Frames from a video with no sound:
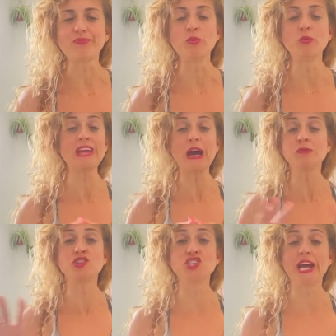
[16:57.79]

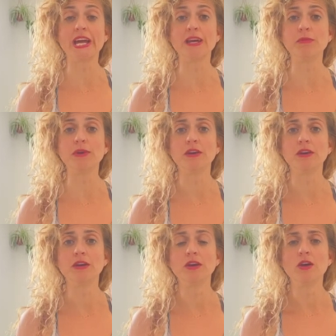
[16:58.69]
Without shame,
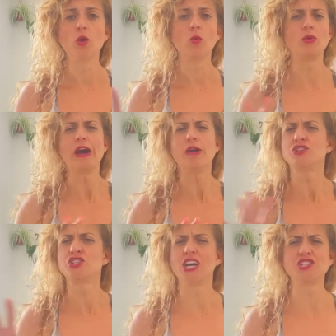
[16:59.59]
without
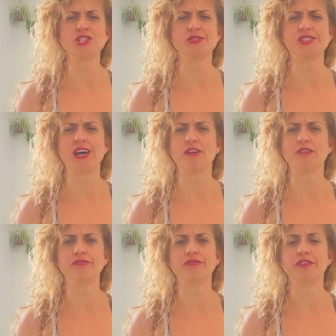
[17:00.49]
judging
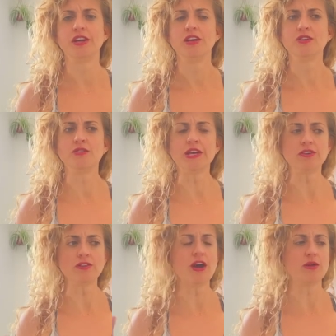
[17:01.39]
yourself, you're
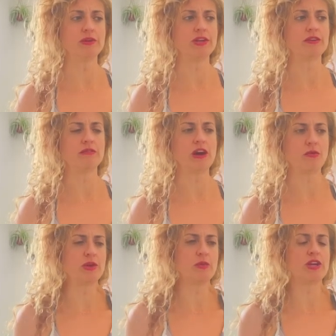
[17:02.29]
like, no, I really, I
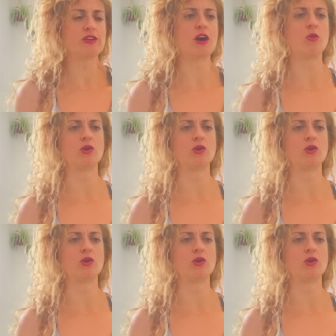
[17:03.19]
really want to know.